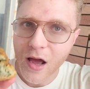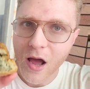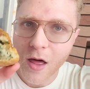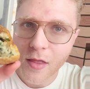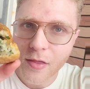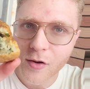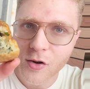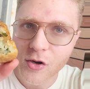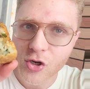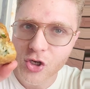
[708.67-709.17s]

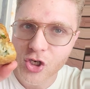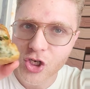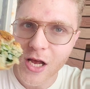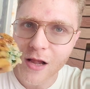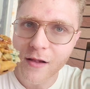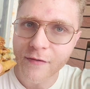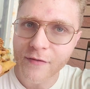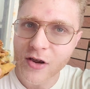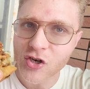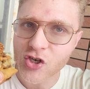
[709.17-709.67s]
other
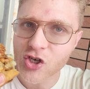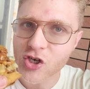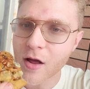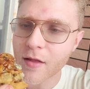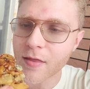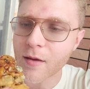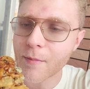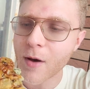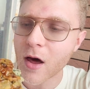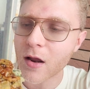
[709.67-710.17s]
shellfish
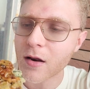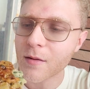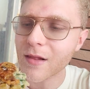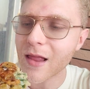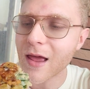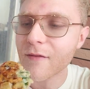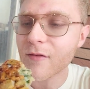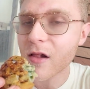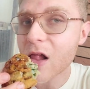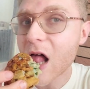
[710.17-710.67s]
on the bottom
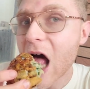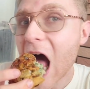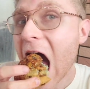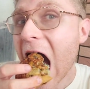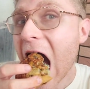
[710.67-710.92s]
level.